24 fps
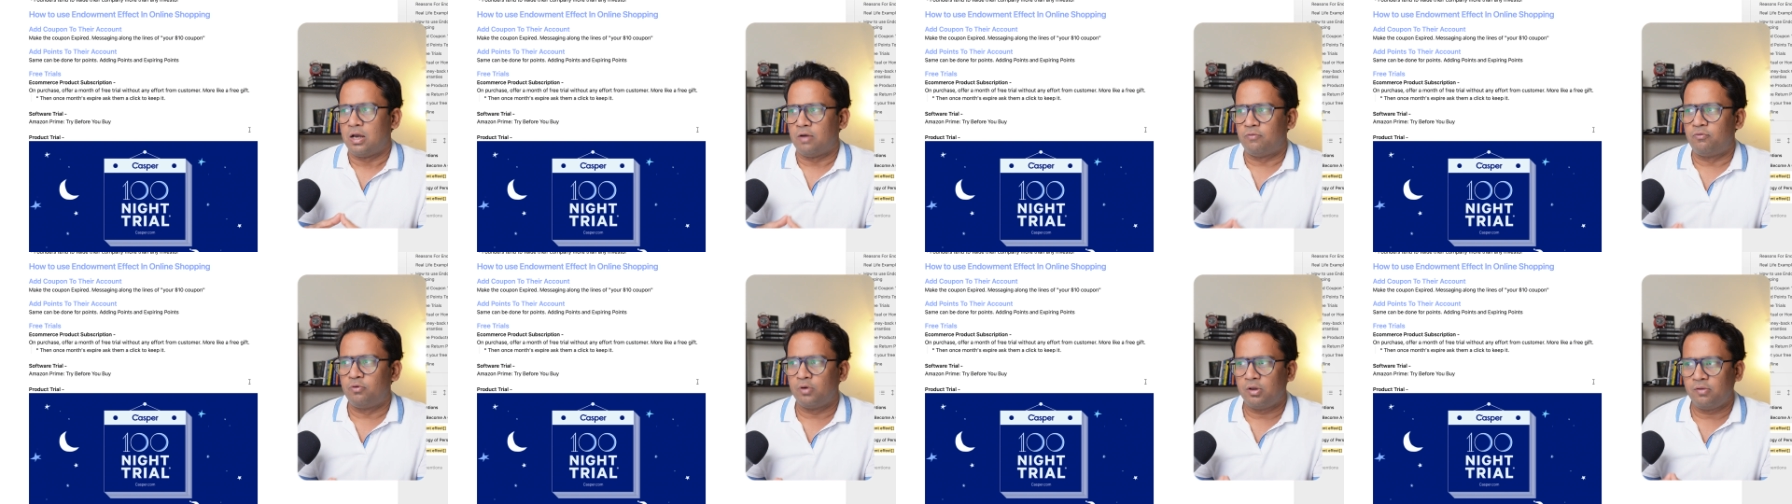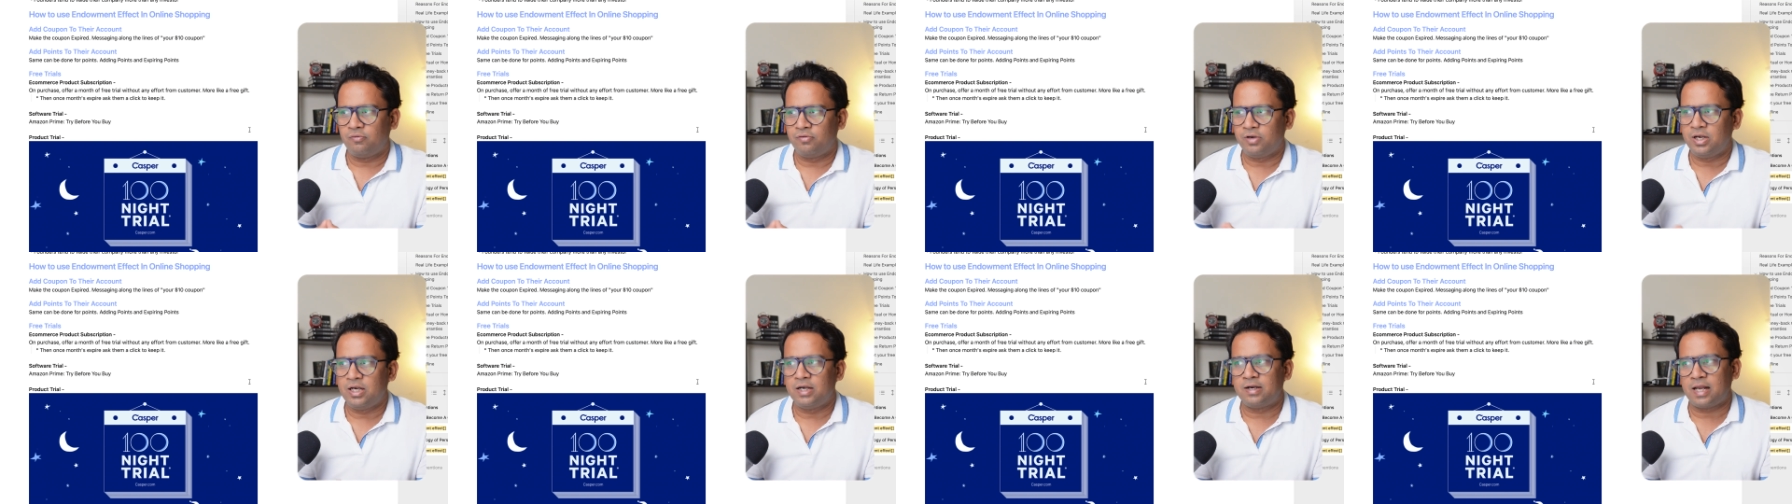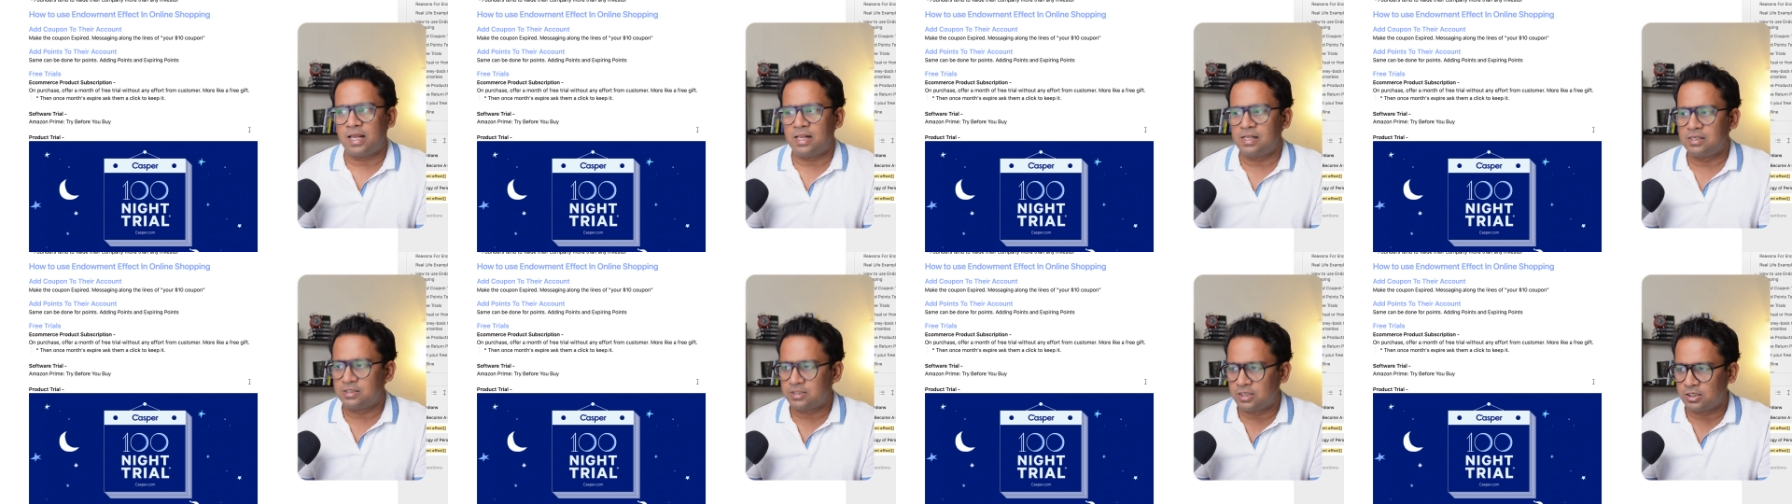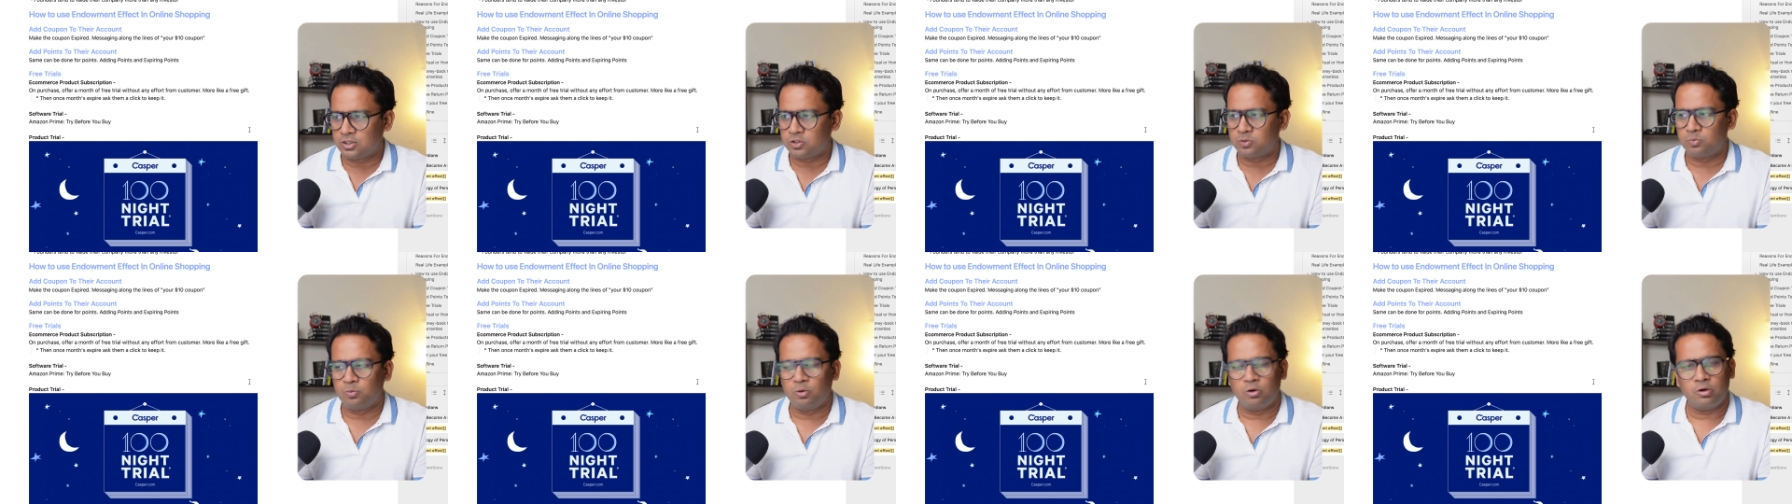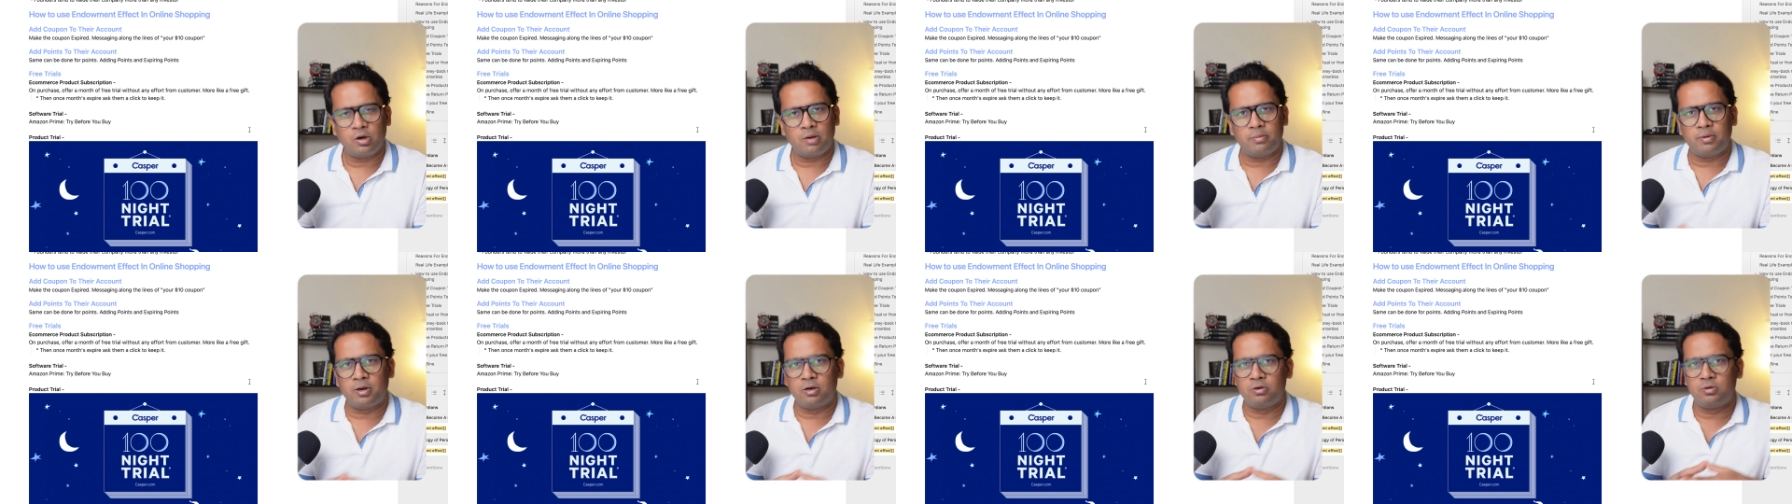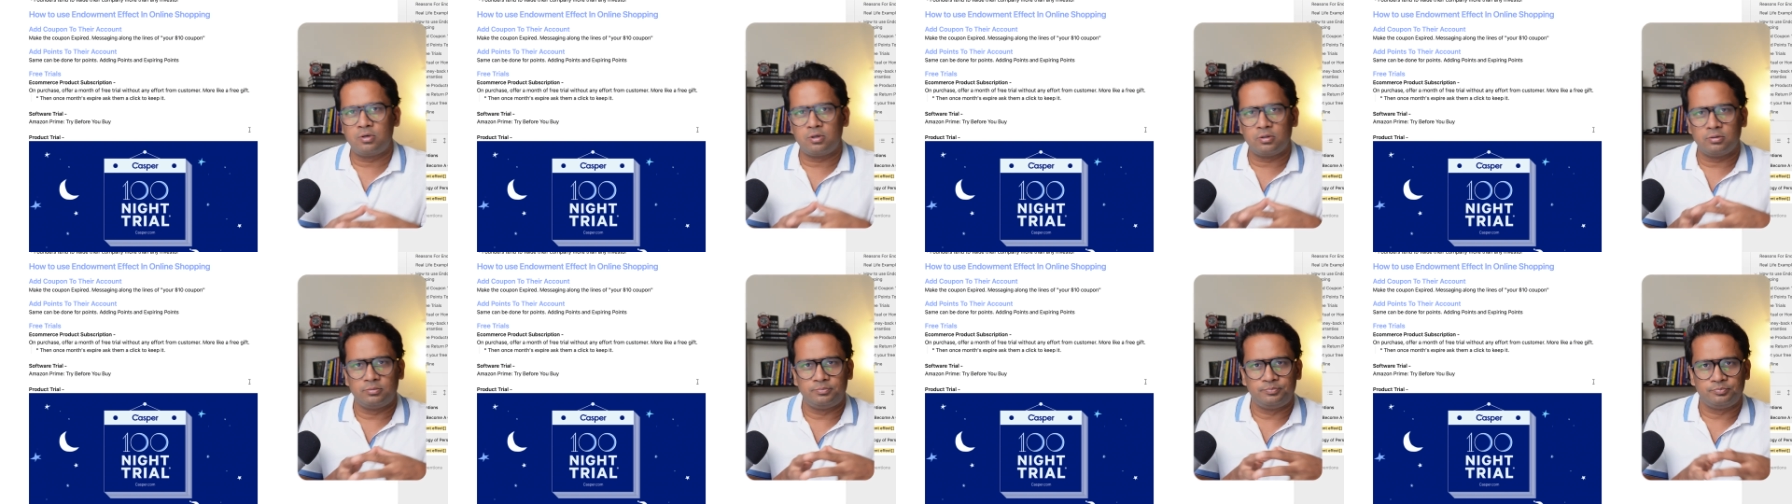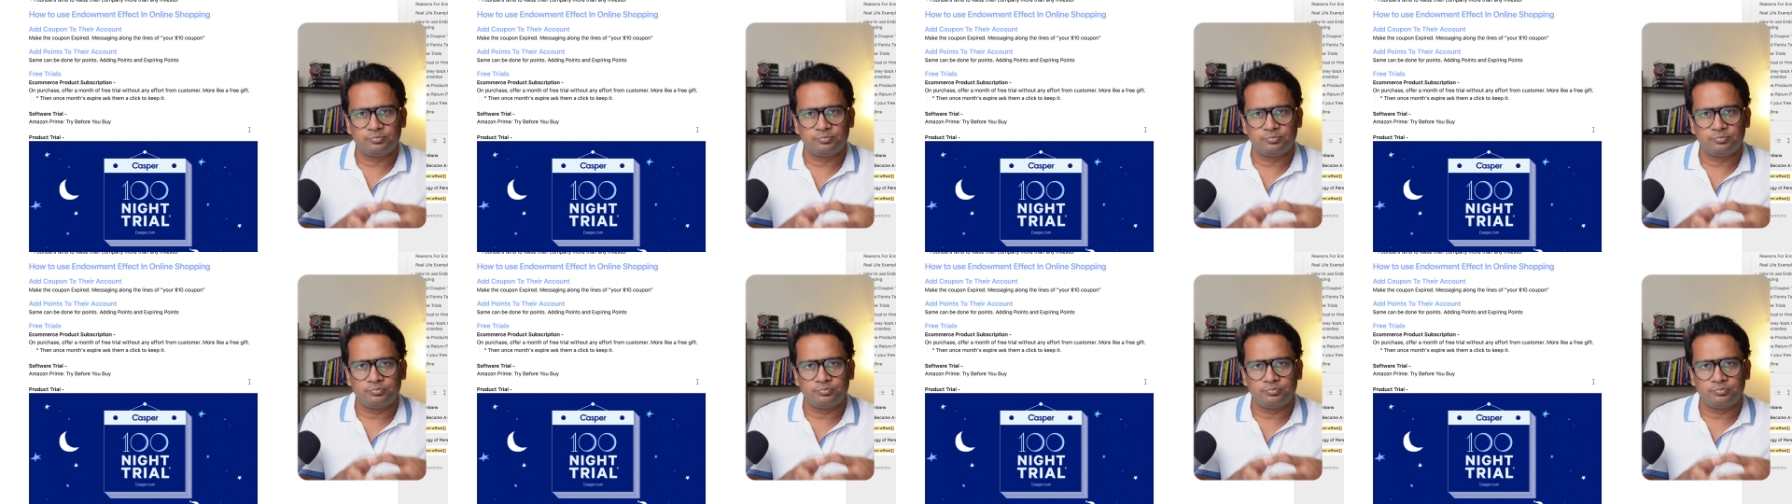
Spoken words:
for a free trials, it's more about